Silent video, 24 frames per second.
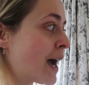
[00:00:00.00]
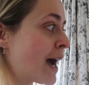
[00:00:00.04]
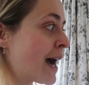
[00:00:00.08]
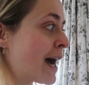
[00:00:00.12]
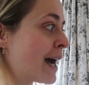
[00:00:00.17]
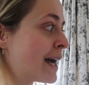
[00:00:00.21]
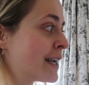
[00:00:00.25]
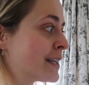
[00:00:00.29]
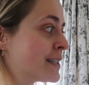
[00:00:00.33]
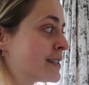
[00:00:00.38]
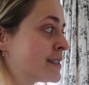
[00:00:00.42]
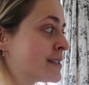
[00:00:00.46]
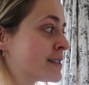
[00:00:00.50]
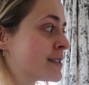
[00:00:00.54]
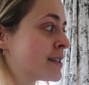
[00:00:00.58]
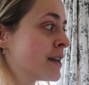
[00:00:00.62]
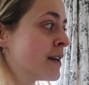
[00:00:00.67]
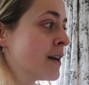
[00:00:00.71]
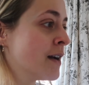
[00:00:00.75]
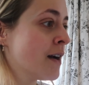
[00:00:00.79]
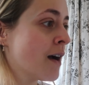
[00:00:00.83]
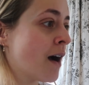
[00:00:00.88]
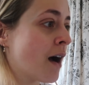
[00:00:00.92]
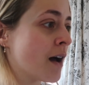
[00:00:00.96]
and
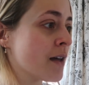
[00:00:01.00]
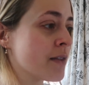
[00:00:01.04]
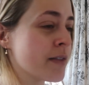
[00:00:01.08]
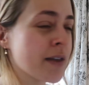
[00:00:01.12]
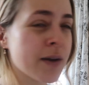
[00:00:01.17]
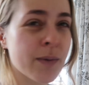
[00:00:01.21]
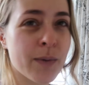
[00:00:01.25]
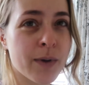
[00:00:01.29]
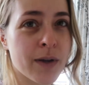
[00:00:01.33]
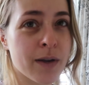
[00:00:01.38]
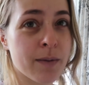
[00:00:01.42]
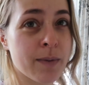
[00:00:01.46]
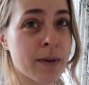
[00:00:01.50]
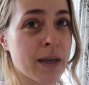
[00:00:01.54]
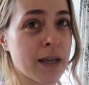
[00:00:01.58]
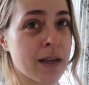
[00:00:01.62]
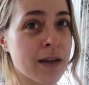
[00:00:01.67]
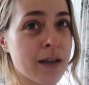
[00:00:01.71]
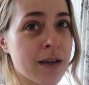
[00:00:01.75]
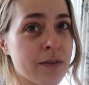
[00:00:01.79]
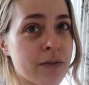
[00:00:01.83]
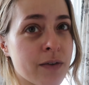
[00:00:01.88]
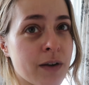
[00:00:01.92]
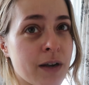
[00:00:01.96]
I think we're going to be
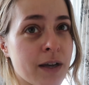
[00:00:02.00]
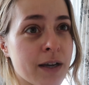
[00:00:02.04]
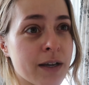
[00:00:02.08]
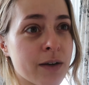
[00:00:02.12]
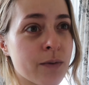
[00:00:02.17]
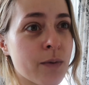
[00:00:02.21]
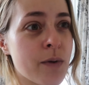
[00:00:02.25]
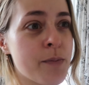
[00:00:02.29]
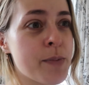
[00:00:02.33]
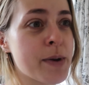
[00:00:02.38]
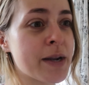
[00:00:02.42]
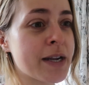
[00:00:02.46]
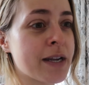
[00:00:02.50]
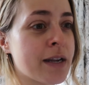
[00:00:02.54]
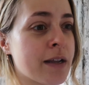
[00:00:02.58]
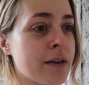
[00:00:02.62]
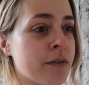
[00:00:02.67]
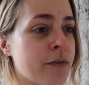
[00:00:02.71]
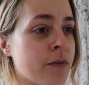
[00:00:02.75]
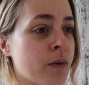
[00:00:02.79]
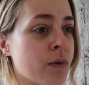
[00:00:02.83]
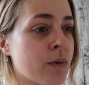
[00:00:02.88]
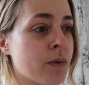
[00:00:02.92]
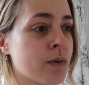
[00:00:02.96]
in here for like, we've been in
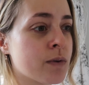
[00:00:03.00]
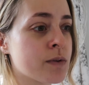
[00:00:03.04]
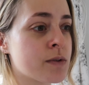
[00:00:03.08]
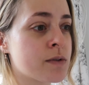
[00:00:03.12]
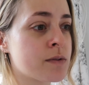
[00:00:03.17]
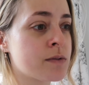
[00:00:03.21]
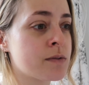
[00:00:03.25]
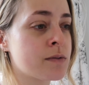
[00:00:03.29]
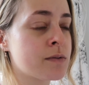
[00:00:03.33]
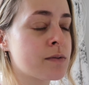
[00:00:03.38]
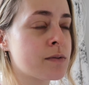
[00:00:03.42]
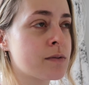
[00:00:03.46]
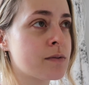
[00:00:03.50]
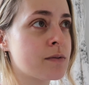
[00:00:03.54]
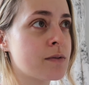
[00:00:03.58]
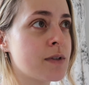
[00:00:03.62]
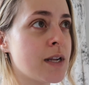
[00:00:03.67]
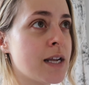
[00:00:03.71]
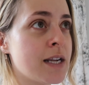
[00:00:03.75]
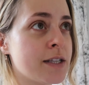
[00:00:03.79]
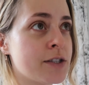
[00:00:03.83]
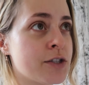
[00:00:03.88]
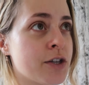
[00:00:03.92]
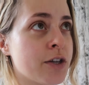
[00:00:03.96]
here for
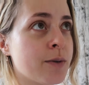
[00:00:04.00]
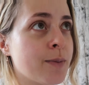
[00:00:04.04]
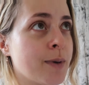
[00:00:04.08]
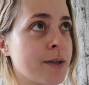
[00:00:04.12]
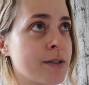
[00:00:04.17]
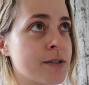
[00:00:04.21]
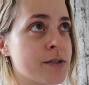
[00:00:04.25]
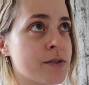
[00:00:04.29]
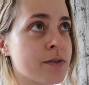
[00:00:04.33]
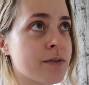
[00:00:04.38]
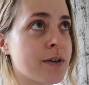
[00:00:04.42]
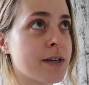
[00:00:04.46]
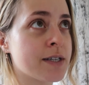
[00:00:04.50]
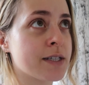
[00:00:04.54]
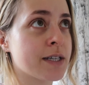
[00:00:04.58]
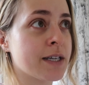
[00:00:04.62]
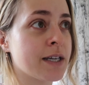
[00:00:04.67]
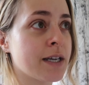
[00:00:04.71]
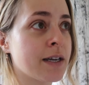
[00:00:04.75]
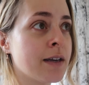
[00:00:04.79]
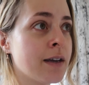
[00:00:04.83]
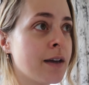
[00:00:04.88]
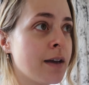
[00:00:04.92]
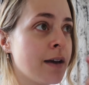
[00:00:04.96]
nearly 2 months
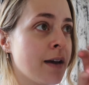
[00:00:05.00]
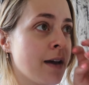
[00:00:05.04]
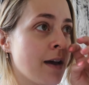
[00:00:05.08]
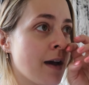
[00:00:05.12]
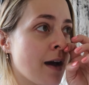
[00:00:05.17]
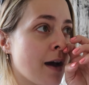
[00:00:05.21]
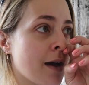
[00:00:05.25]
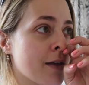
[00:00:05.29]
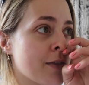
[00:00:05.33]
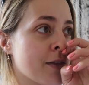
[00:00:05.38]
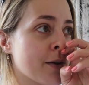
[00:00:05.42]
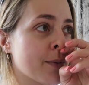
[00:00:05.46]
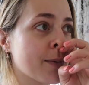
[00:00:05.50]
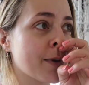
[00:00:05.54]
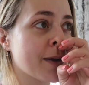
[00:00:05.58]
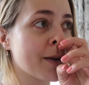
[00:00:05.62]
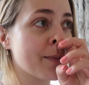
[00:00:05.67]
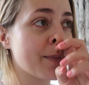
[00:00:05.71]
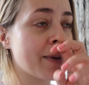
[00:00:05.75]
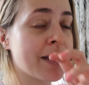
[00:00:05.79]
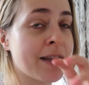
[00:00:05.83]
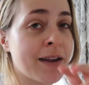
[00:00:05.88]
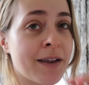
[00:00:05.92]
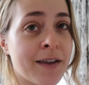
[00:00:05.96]
already. I think we're
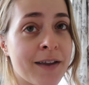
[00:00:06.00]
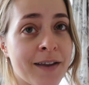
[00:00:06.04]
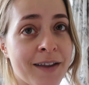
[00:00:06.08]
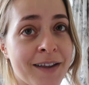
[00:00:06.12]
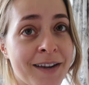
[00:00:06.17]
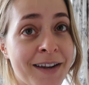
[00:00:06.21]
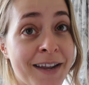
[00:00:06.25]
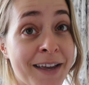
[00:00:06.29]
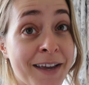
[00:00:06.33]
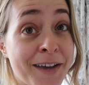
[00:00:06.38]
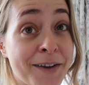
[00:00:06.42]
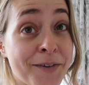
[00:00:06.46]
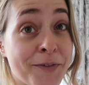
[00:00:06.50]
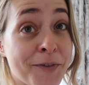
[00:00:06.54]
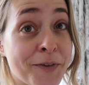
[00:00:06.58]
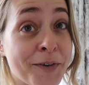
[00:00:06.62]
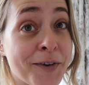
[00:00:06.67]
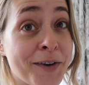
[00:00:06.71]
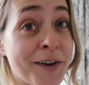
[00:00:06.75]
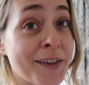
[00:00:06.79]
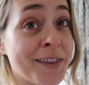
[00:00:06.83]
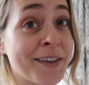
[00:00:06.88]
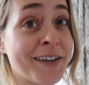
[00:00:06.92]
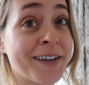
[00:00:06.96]
going to be in here for
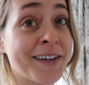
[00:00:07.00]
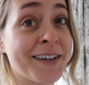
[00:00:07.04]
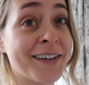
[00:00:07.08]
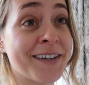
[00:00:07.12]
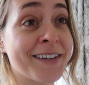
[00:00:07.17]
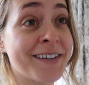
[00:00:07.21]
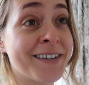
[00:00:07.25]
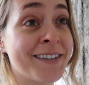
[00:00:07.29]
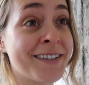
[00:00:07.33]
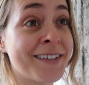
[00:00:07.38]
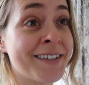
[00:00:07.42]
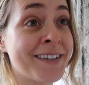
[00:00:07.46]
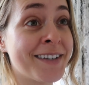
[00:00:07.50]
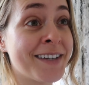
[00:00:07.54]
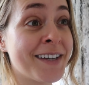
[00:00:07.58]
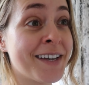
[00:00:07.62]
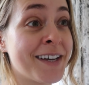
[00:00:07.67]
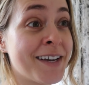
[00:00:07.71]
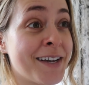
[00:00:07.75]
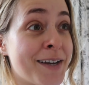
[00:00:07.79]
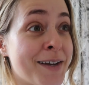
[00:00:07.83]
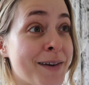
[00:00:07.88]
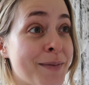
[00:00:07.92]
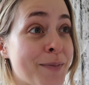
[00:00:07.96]
another
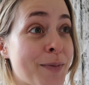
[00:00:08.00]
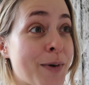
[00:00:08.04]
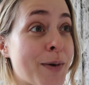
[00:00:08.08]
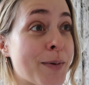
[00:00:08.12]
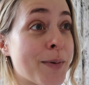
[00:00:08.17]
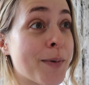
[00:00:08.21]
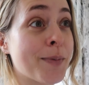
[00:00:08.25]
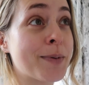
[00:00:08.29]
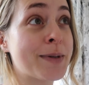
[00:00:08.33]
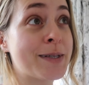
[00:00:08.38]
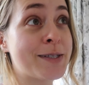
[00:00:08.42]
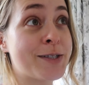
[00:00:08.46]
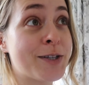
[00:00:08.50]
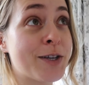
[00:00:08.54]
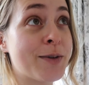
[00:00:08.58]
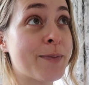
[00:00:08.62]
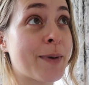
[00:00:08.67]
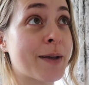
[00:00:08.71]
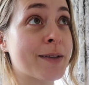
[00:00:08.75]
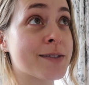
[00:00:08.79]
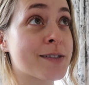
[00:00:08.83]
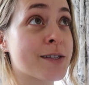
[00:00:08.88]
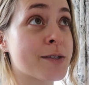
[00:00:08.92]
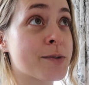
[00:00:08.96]
probably 2
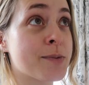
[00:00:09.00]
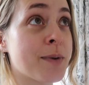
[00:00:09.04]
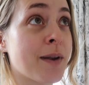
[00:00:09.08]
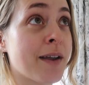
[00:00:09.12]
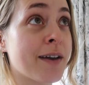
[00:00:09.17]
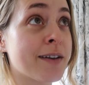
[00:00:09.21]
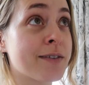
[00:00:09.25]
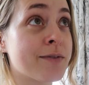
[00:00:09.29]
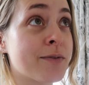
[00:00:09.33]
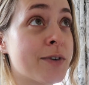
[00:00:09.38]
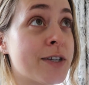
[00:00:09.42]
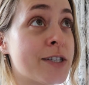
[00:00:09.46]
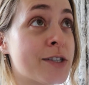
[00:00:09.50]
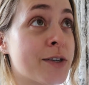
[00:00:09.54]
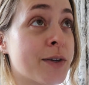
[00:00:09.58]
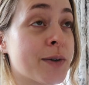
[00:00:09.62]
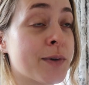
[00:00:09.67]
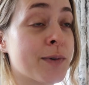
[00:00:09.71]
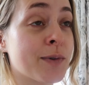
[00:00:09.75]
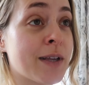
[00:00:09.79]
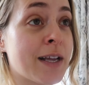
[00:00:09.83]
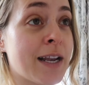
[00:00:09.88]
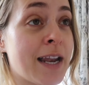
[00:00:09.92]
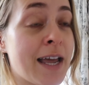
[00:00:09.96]
months because we're like
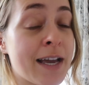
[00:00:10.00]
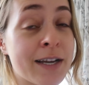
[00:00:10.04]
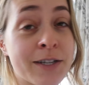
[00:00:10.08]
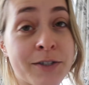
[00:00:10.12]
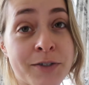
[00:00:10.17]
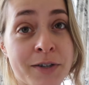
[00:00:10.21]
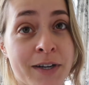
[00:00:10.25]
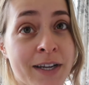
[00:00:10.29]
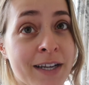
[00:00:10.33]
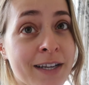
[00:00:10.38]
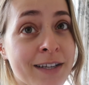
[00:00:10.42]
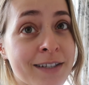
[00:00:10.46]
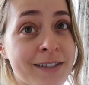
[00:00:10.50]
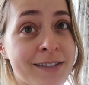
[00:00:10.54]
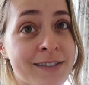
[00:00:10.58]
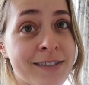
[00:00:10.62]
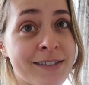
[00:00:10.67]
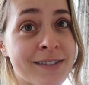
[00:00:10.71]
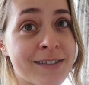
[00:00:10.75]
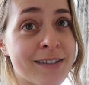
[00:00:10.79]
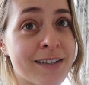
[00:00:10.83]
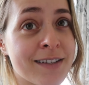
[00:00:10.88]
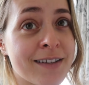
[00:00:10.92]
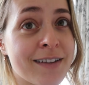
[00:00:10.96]
redoing all the
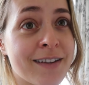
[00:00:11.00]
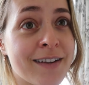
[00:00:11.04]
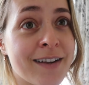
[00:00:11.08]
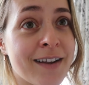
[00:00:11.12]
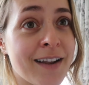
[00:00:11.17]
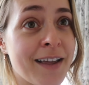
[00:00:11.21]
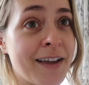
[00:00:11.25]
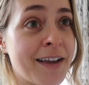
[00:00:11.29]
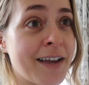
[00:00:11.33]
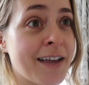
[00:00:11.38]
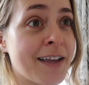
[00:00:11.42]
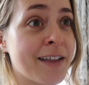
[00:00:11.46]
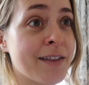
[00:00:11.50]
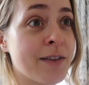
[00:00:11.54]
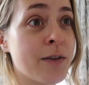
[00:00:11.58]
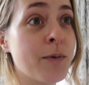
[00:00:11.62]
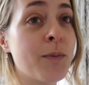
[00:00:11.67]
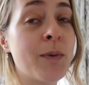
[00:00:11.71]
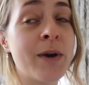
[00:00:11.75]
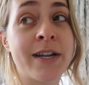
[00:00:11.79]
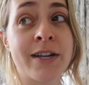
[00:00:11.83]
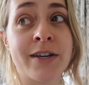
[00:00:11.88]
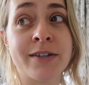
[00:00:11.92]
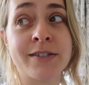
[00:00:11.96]
electrics. Like, the
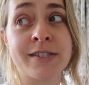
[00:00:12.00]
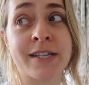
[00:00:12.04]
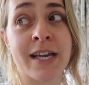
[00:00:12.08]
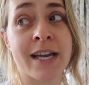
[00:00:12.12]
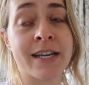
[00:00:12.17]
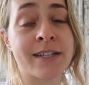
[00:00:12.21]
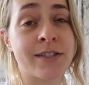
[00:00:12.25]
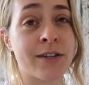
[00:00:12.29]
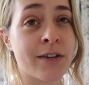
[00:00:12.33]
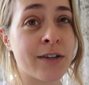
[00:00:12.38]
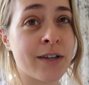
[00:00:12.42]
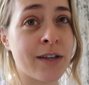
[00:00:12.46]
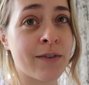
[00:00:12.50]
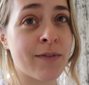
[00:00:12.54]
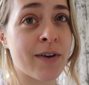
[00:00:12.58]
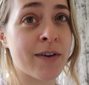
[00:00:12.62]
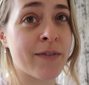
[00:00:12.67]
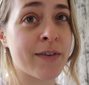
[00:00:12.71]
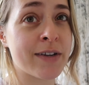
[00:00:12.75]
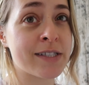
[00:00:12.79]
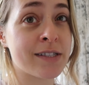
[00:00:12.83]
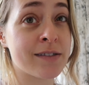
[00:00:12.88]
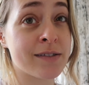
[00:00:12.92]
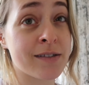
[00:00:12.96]
windows are getting totally
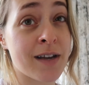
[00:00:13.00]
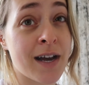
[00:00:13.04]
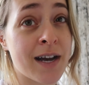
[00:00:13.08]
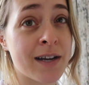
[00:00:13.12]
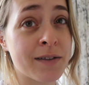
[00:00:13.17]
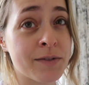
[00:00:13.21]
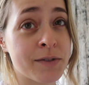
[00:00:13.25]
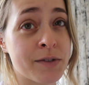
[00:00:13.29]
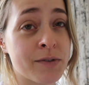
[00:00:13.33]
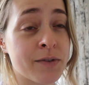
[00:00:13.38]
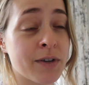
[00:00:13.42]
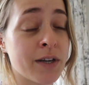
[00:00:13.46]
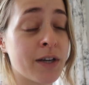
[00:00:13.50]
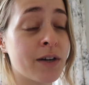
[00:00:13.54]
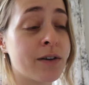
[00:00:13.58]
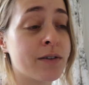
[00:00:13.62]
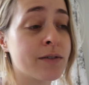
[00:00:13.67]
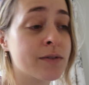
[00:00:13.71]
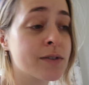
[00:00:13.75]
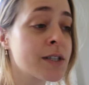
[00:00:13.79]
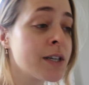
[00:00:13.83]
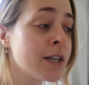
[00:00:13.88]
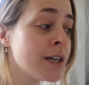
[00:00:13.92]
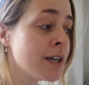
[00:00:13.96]
renovated because the house is really
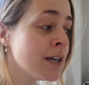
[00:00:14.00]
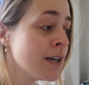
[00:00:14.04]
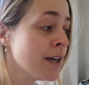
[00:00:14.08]
old.